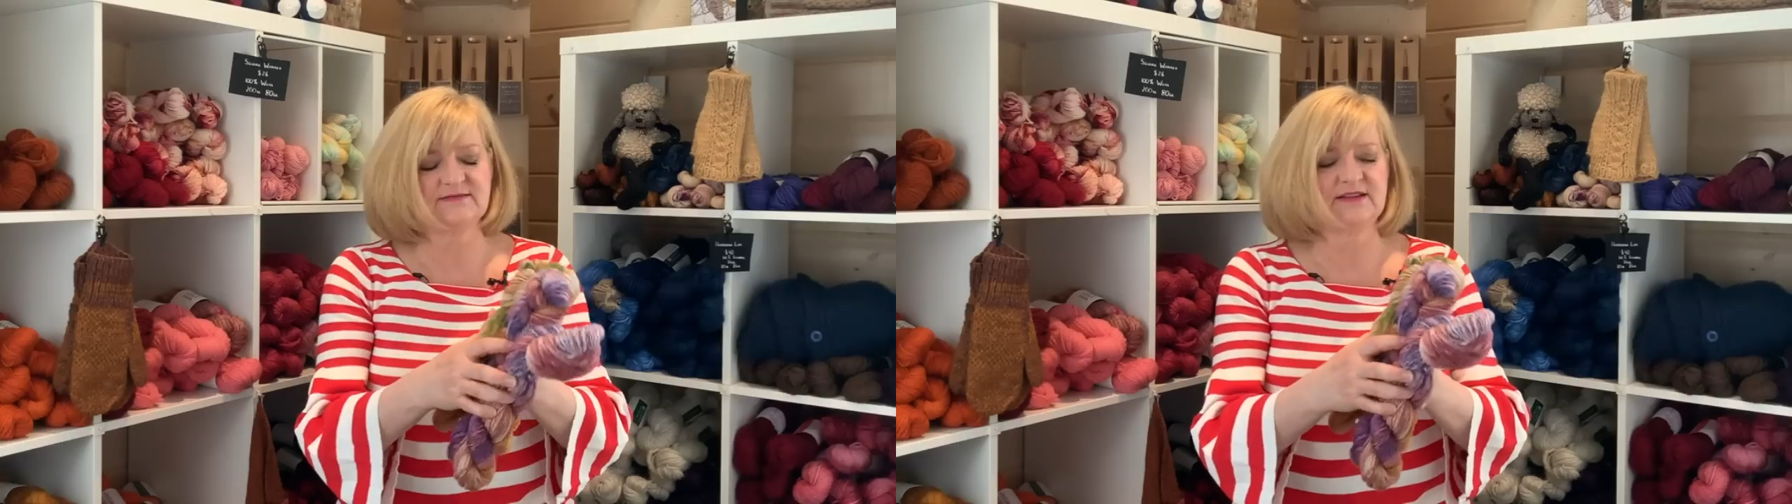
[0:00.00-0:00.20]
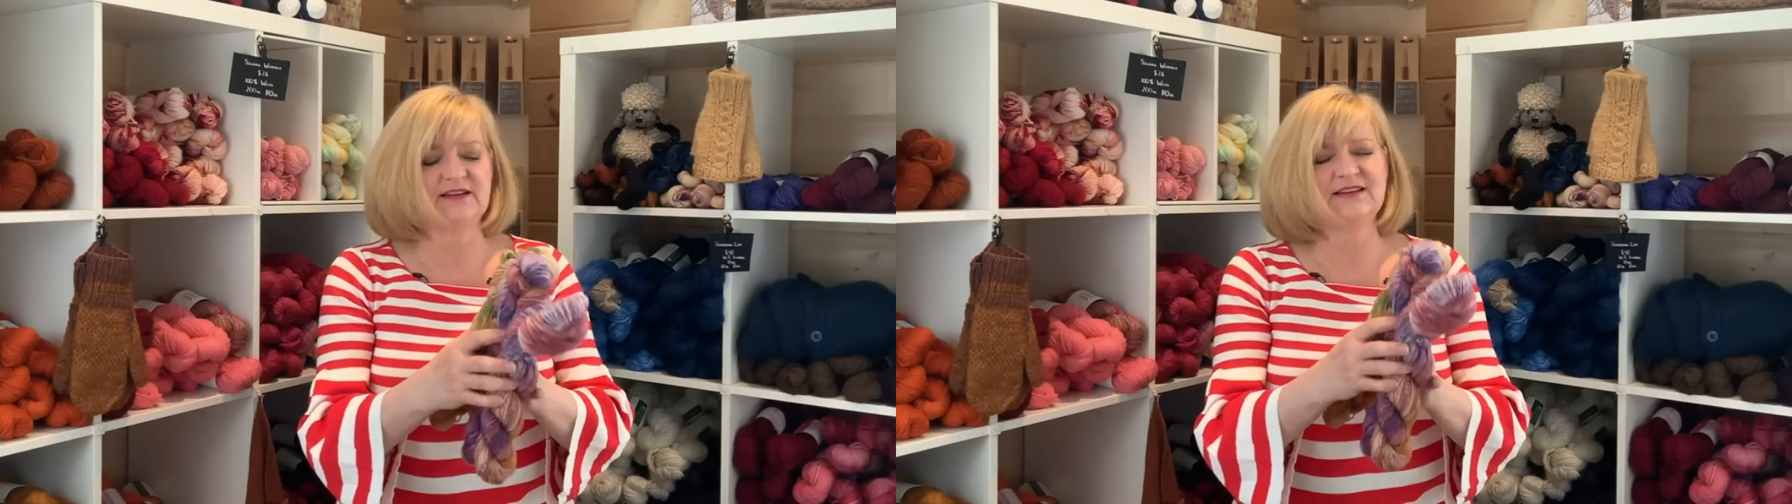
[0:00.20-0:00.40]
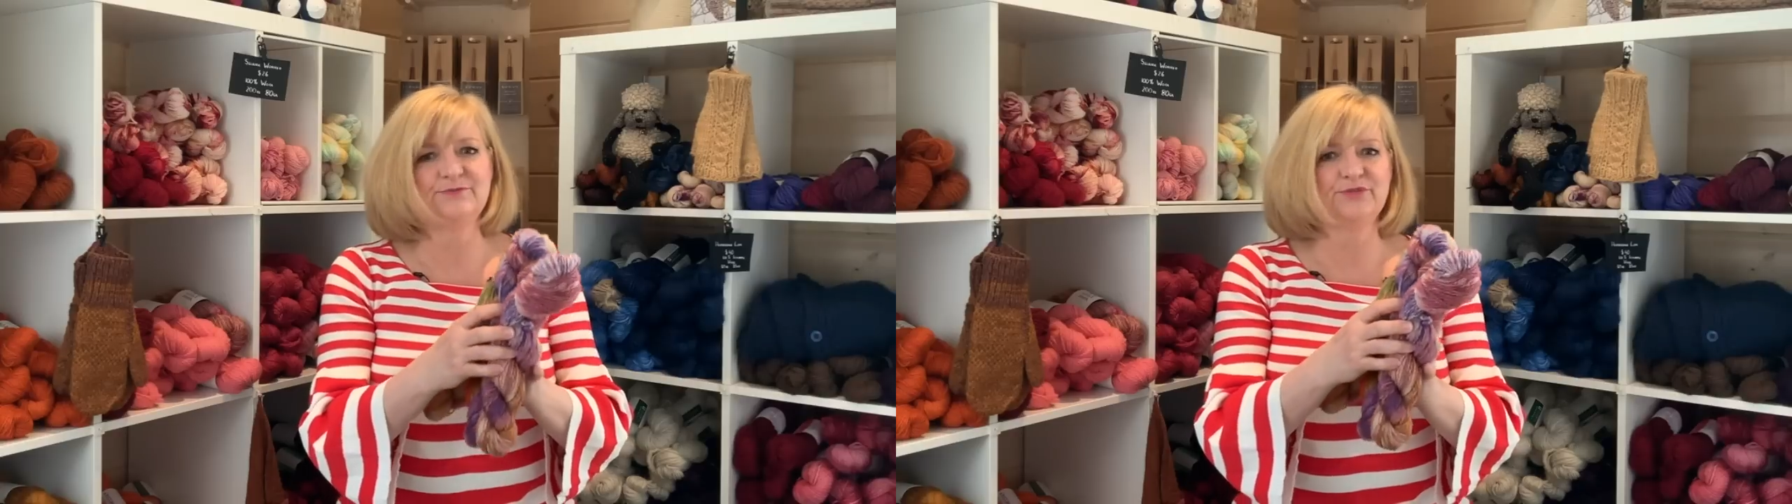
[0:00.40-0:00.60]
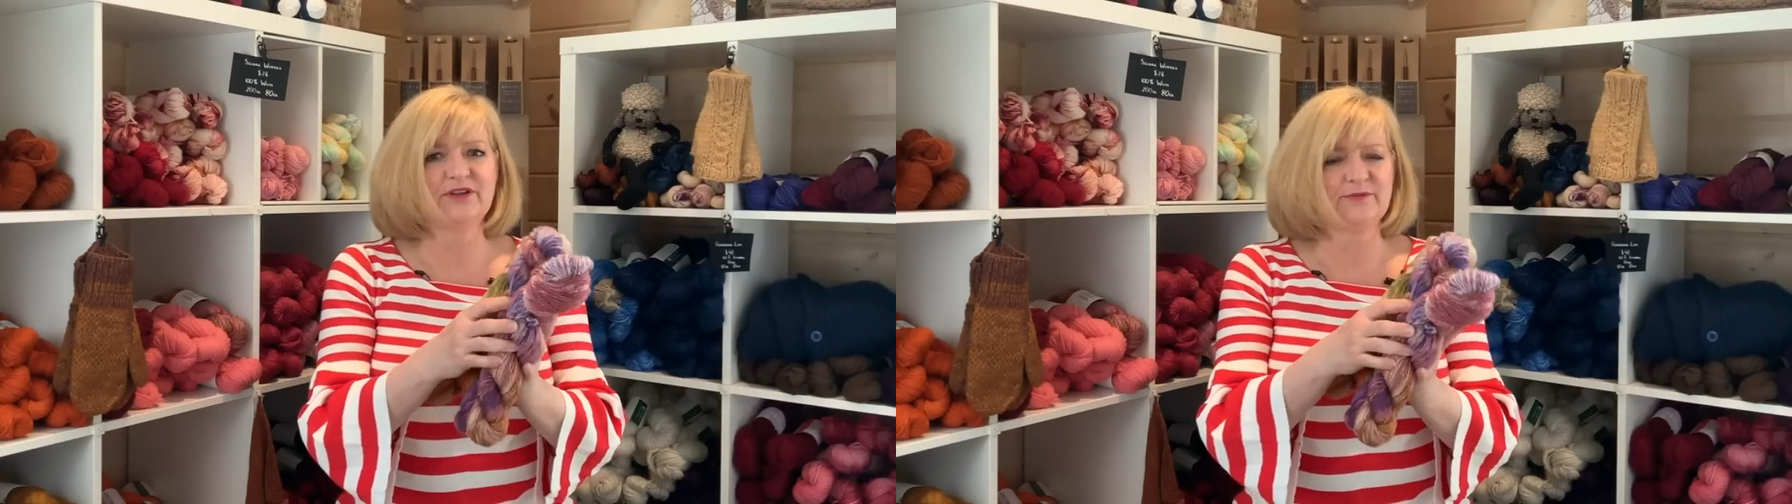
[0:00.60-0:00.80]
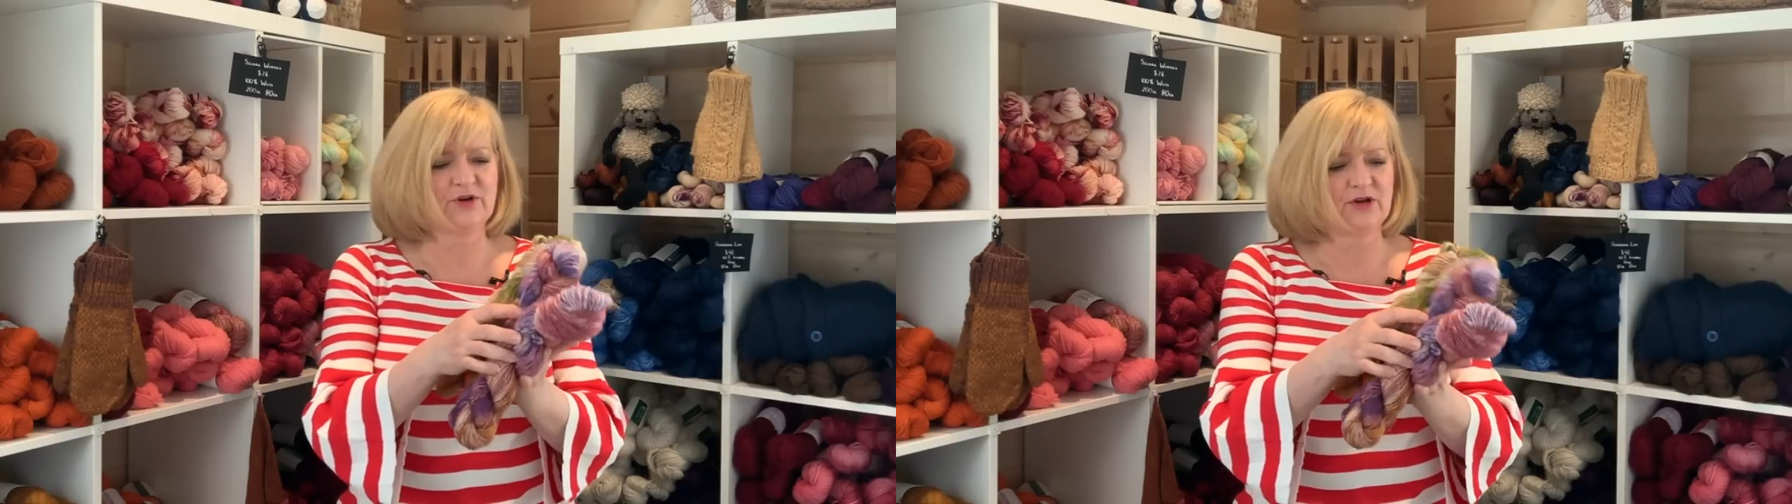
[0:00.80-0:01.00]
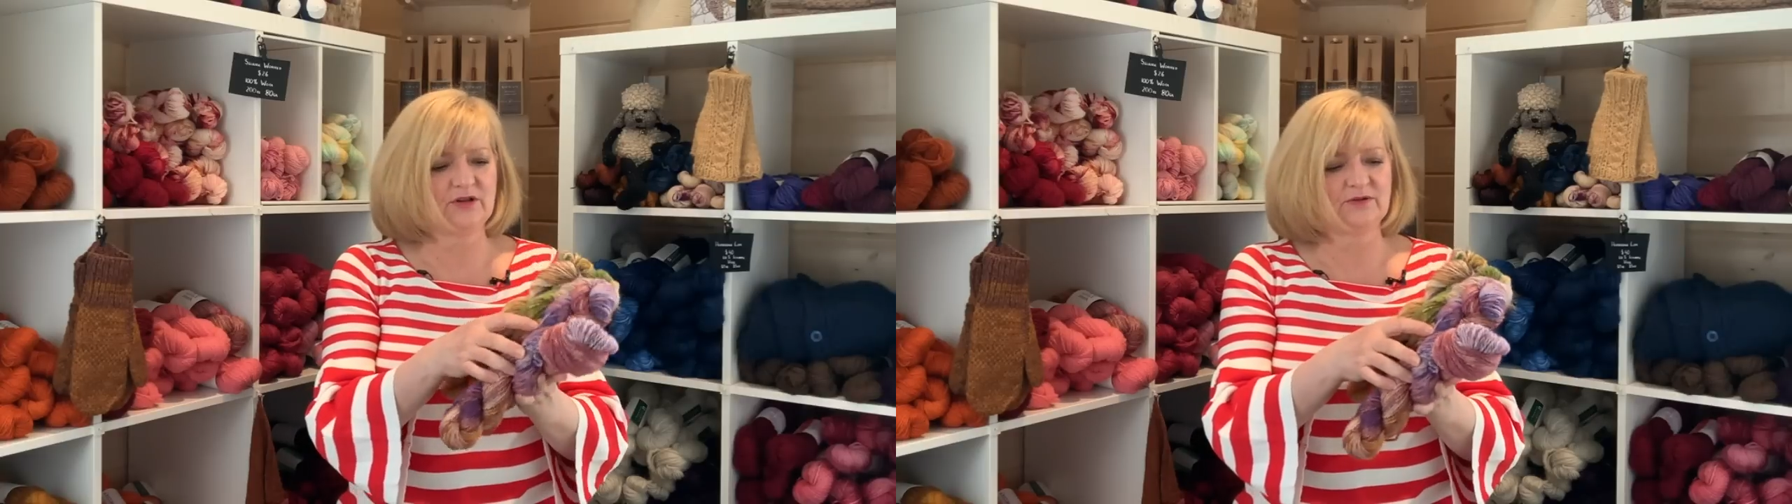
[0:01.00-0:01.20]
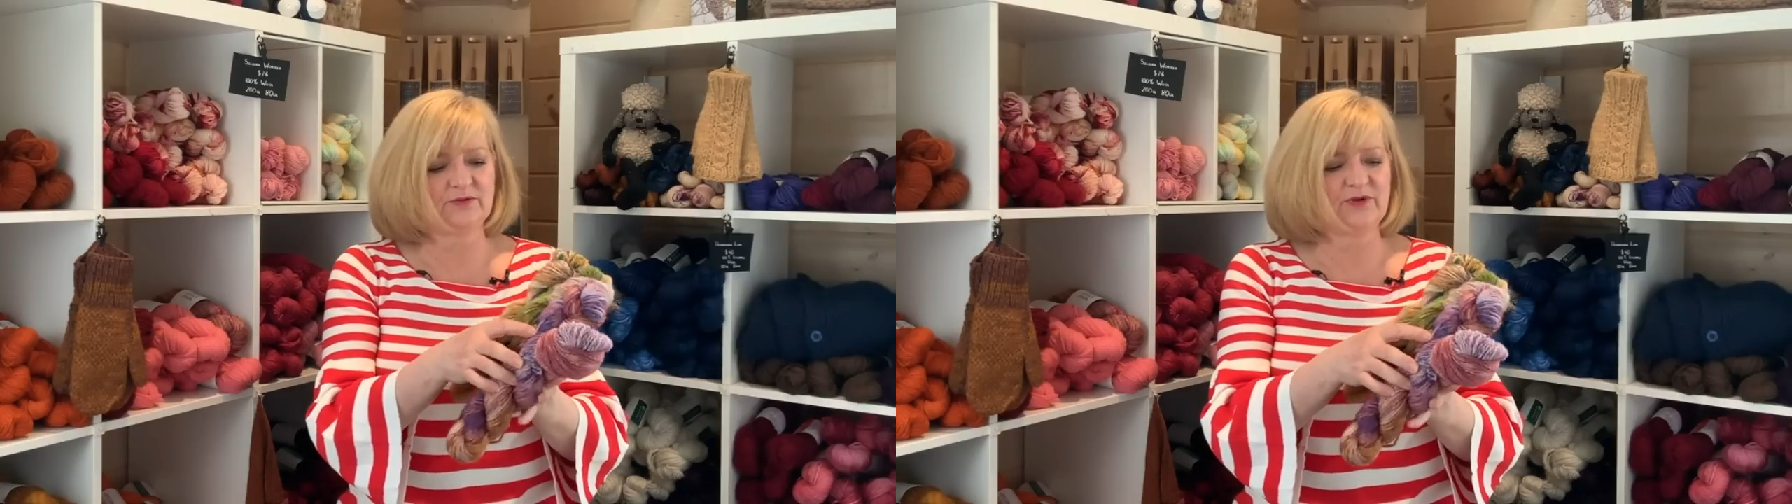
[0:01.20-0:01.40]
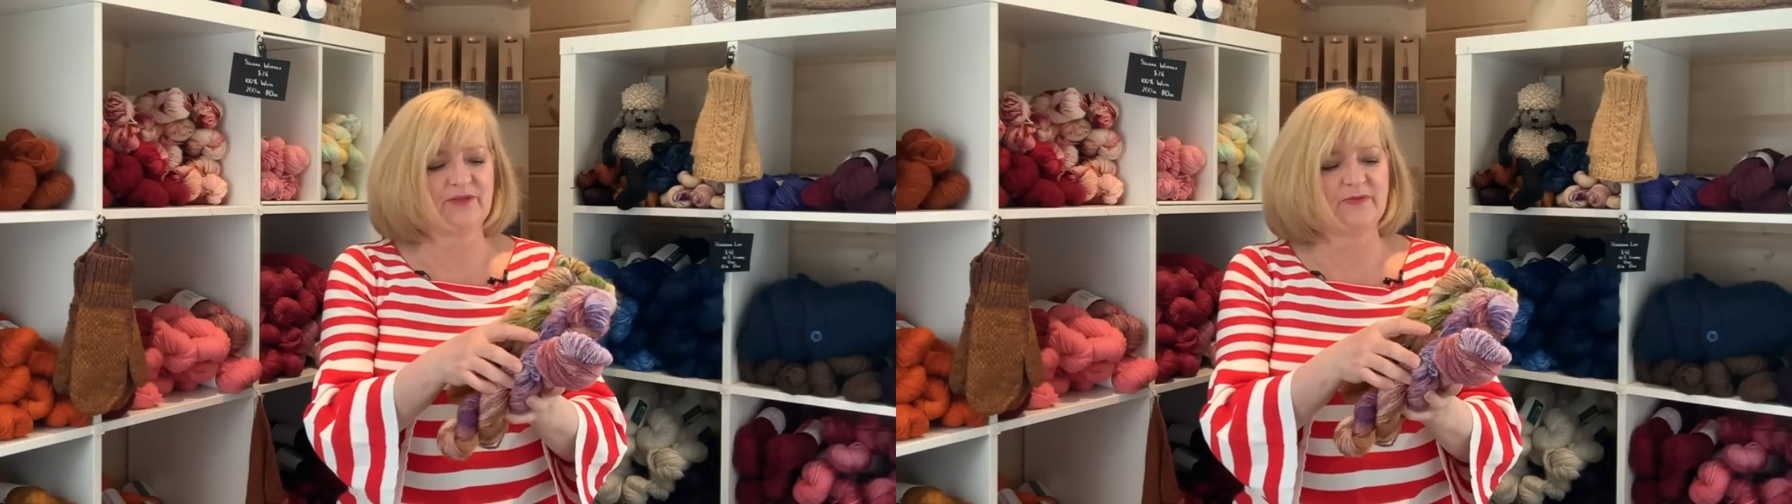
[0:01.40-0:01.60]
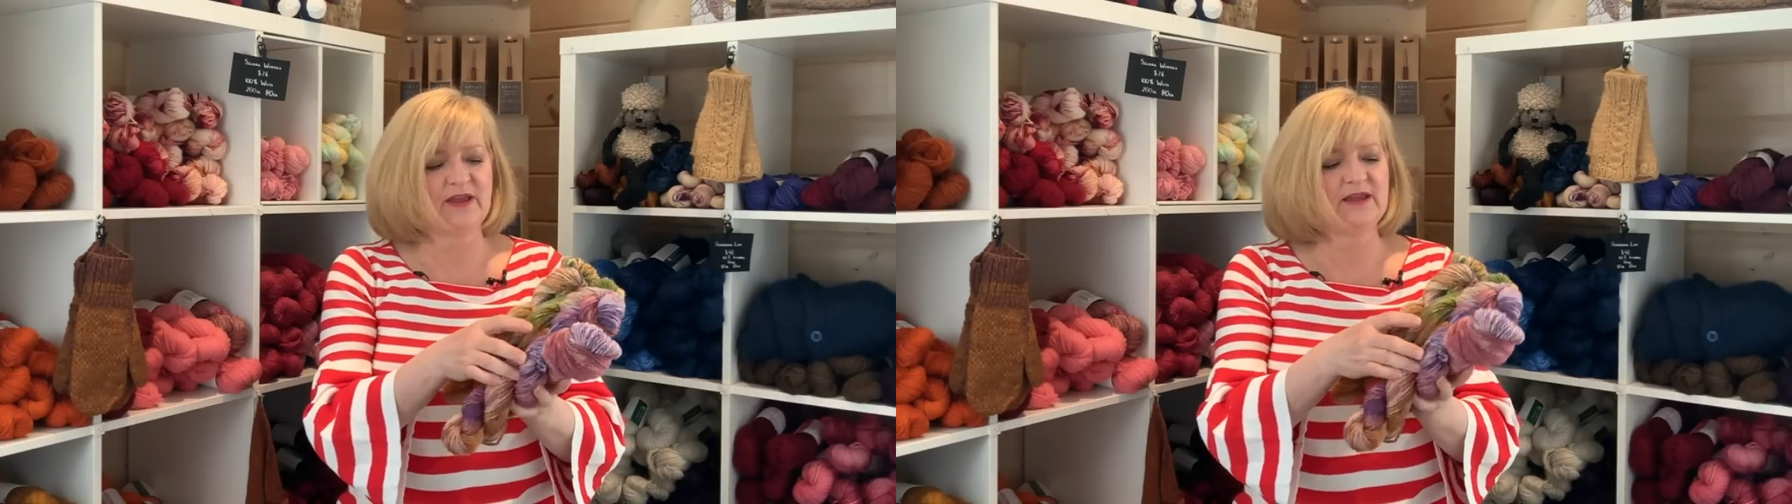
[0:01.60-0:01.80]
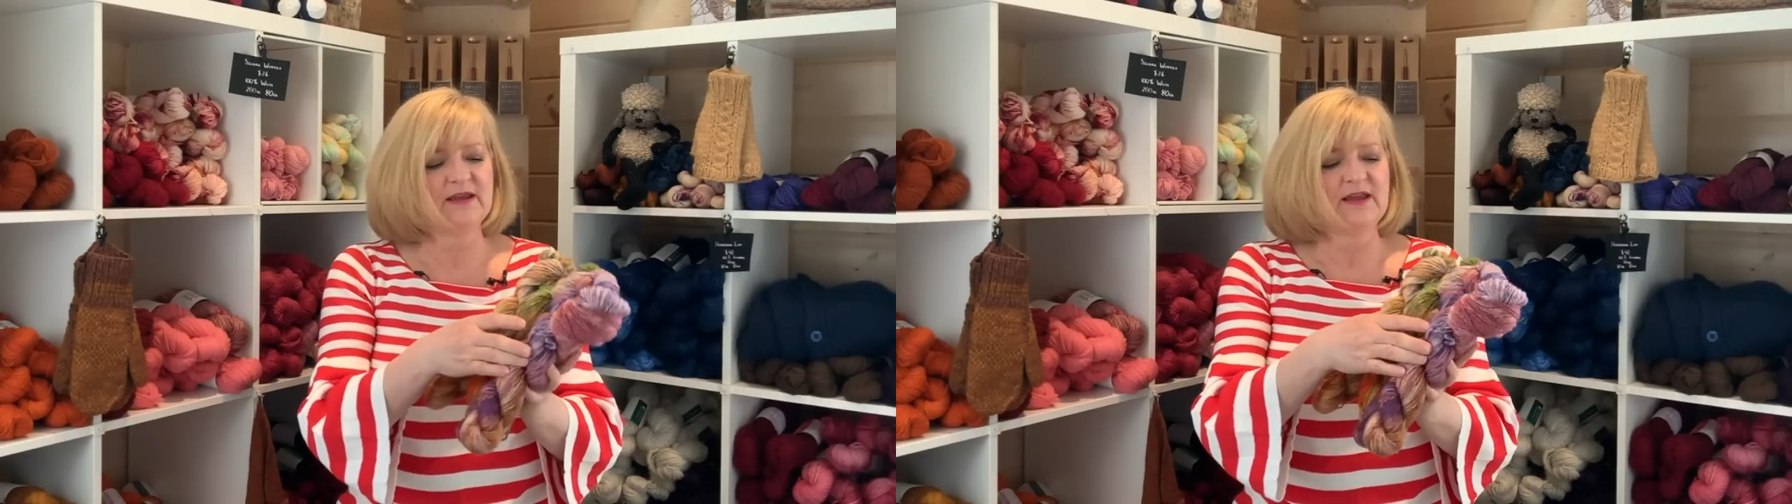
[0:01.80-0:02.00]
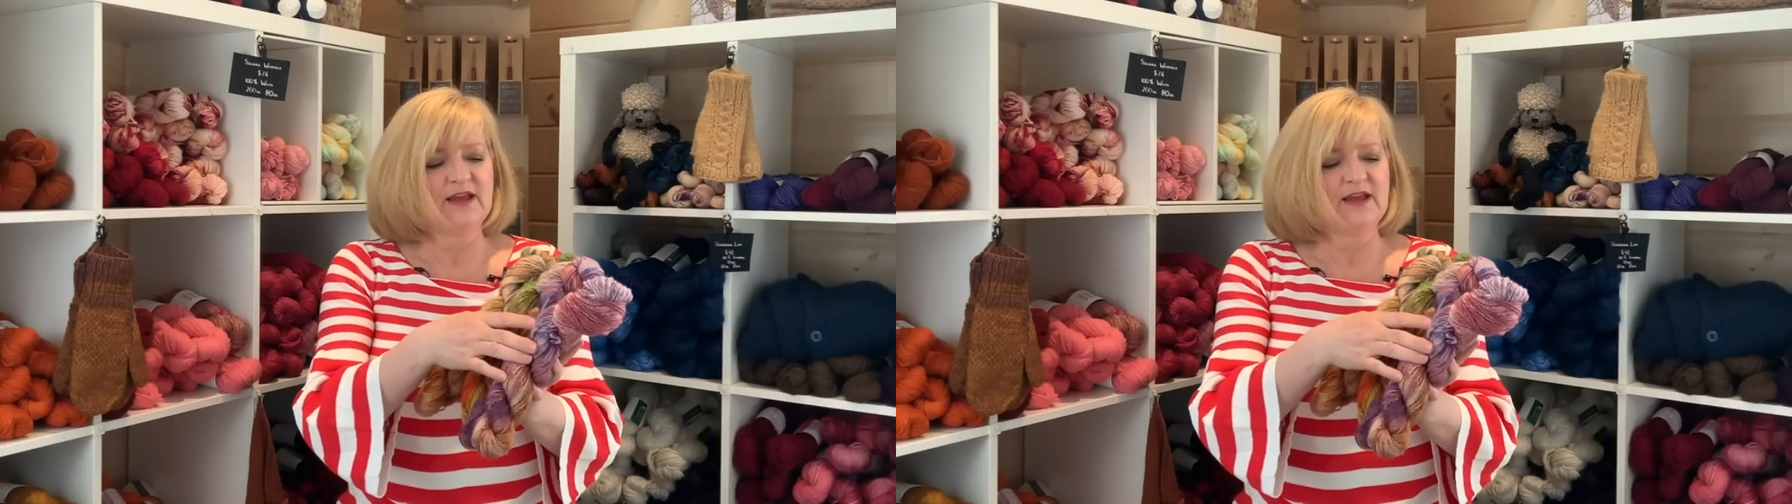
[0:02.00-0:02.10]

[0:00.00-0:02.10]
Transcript: and I didn't bring them all with me,